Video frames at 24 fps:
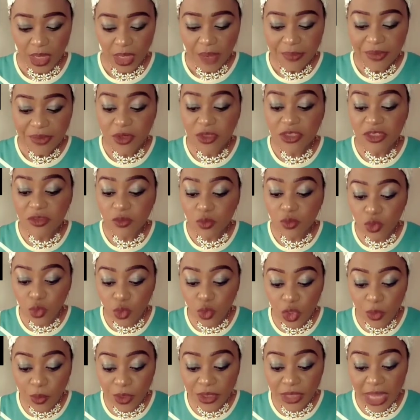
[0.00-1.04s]
because I
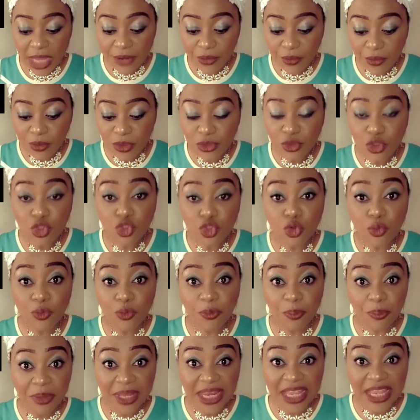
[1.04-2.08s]
don't want you to
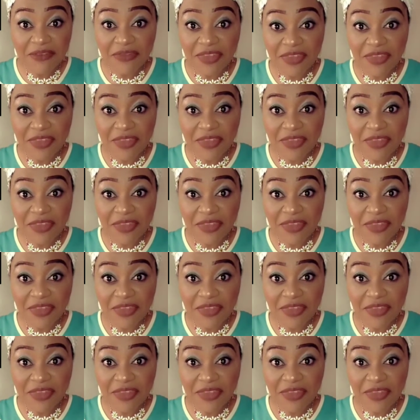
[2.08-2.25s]
believe